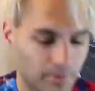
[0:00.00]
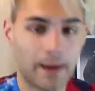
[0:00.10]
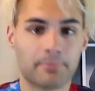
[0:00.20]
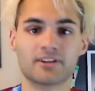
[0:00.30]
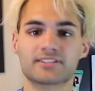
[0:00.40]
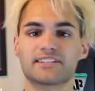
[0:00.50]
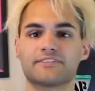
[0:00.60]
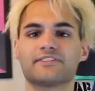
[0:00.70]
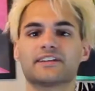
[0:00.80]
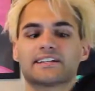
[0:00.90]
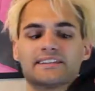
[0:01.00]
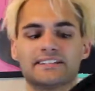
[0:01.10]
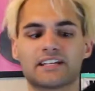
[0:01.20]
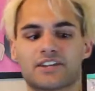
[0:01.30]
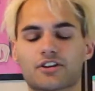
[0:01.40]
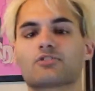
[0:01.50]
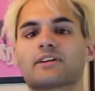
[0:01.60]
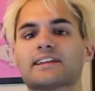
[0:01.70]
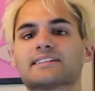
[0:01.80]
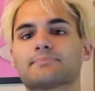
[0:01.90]
But I personally feel like these are the
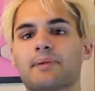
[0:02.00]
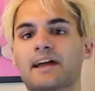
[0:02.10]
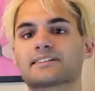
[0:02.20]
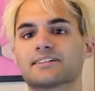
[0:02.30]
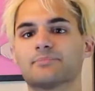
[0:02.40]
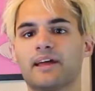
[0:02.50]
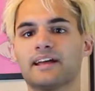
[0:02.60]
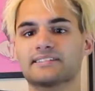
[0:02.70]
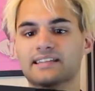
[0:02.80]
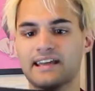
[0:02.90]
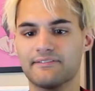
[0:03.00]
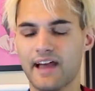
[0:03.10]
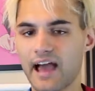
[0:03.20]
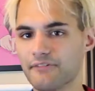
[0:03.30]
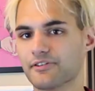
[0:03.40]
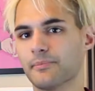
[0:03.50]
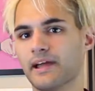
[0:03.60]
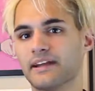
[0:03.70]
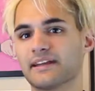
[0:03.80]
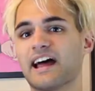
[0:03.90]
greatest Pacsun pants they have ever
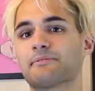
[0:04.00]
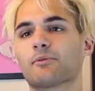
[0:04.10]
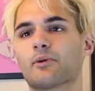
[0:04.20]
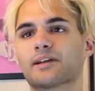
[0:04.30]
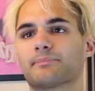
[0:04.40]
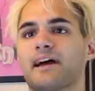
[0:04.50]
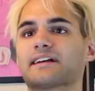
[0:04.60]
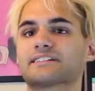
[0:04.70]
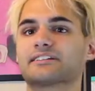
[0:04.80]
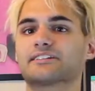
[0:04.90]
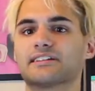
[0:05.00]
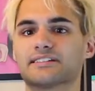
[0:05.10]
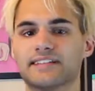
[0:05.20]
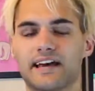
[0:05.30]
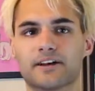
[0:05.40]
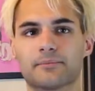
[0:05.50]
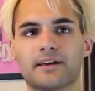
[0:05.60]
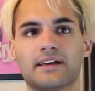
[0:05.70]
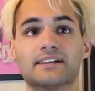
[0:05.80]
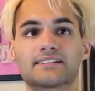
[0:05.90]
made, and I've been wearing Pacsun denim
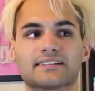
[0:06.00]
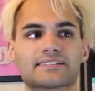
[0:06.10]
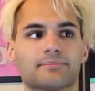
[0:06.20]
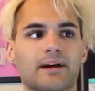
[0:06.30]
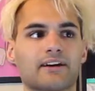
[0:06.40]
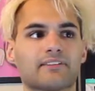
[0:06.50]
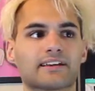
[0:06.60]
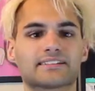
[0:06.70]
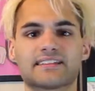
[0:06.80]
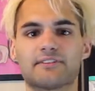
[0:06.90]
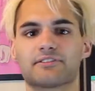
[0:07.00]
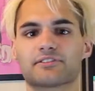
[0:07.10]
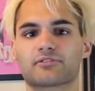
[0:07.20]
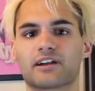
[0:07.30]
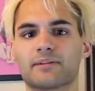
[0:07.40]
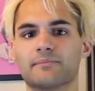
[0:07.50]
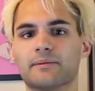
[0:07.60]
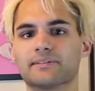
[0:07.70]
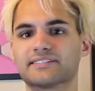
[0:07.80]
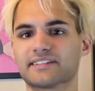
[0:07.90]
since about like 7th grade,
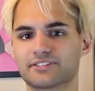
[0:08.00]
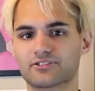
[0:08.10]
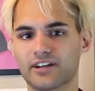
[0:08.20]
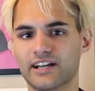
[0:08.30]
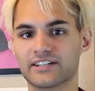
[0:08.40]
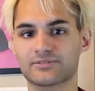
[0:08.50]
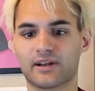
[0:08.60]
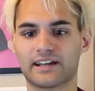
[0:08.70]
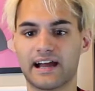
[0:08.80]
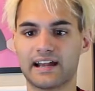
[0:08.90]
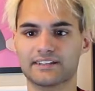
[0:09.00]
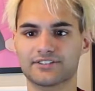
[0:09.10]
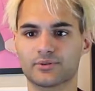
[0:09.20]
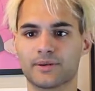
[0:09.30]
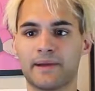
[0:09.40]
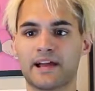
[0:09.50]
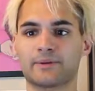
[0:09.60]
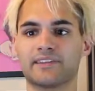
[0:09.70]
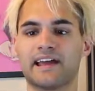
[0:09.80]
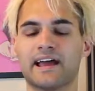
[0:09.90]
maybe 6th grade is when I got into it, back
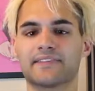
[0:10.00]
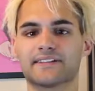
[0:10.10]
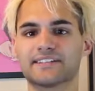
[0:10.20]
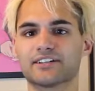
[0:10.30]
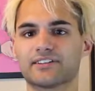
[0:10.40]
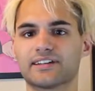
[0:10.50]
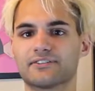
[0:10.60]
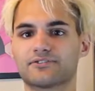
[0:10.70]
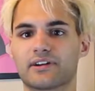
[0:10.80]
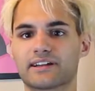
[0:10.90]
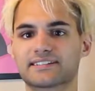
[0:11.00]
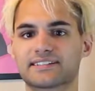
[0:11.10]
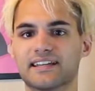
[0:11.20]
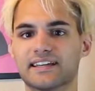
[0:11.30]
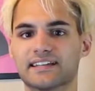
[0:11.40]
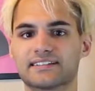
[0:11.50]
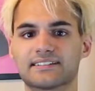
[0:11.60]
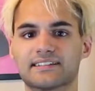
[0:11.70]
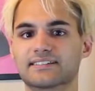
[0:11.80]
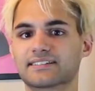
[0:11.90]
when they had the Dylan, Drake
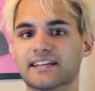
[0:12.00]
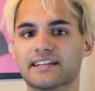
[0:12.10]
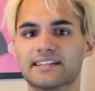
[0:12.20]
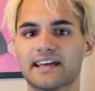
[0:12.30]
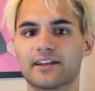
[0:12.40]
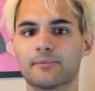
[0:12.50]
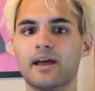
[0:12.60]
Skinniest and skinny denim.